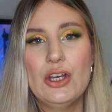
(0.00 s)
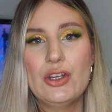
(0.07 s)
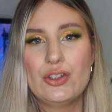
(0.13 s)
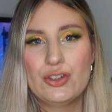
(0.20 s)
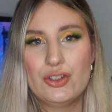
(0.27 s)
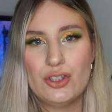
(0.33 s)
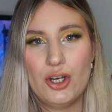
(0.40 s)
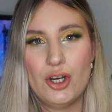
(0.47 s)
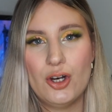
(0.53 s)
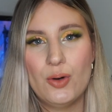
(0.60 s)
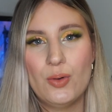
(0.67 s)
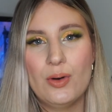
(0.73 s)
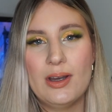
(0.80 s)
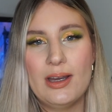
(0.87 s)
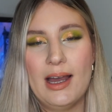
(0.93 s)

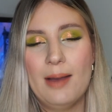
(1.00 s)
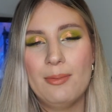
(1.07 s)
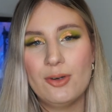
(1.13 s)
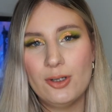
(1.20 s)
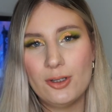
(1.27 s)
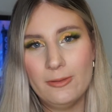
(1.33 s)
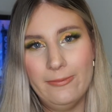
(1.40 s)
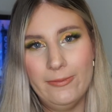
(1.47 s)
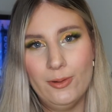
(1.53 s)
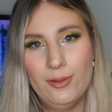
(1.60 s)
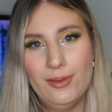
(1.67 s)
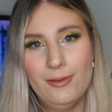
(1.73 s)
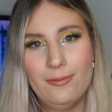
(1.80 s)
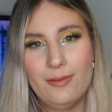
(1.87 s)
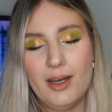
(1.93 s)
So I'm going to go
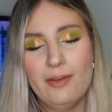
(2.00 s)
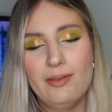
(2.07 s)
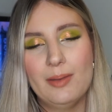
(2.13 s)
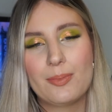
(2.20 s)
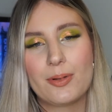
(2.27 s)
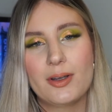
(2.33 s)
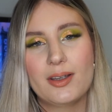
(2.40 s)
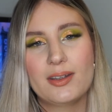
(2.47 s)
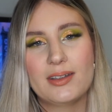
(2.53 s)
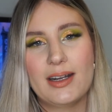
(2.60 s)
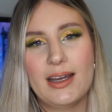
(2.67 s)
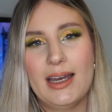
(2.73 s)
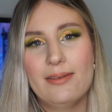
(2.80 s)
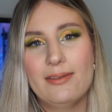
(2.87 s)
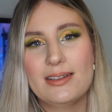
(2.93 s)
through the 5 lip products that
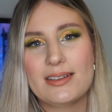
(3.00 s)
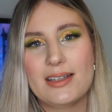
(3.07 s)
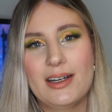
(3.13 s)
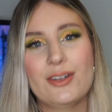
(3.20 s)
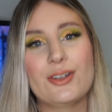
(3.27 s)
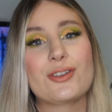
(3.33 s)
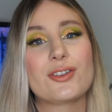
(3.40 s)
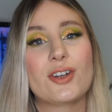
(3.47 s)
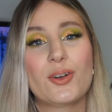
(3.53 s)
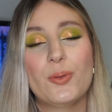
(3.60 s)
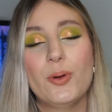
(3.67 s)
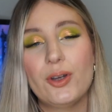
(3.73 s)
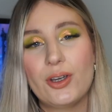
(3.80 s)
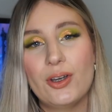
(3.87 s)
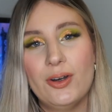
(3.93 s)
I have decided to start
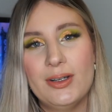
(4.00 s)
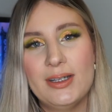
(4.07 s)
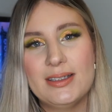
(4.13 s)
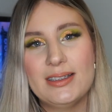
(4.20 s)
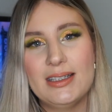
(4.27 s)
working on this